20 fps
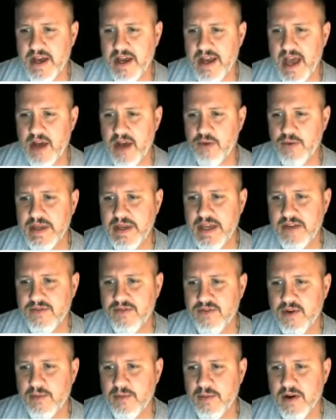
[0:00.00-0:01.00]
How do we get
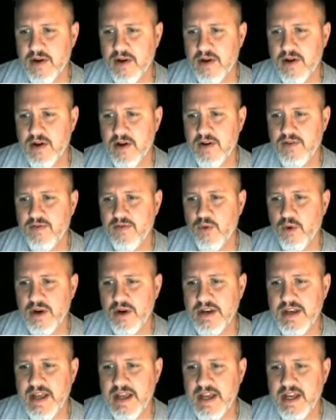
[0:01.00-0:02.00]
from 4 to
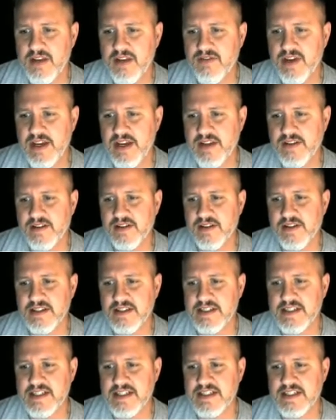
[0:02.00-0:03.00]
-8,
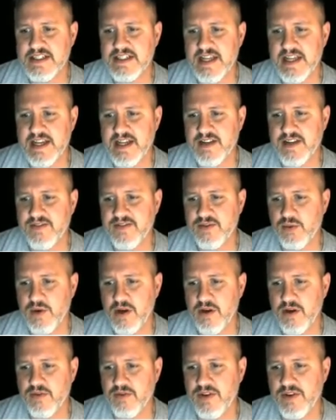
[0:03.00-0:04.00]
6 to
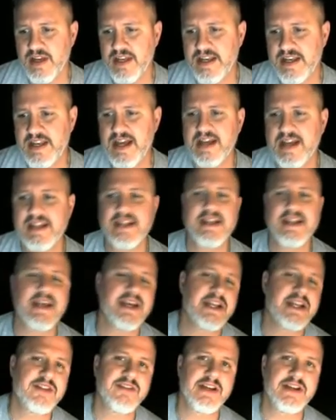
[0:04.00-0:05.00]
-12, and 9 to
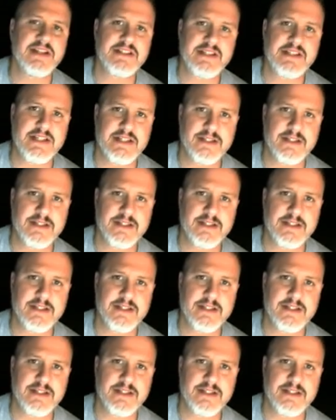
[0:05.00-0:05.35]
-18?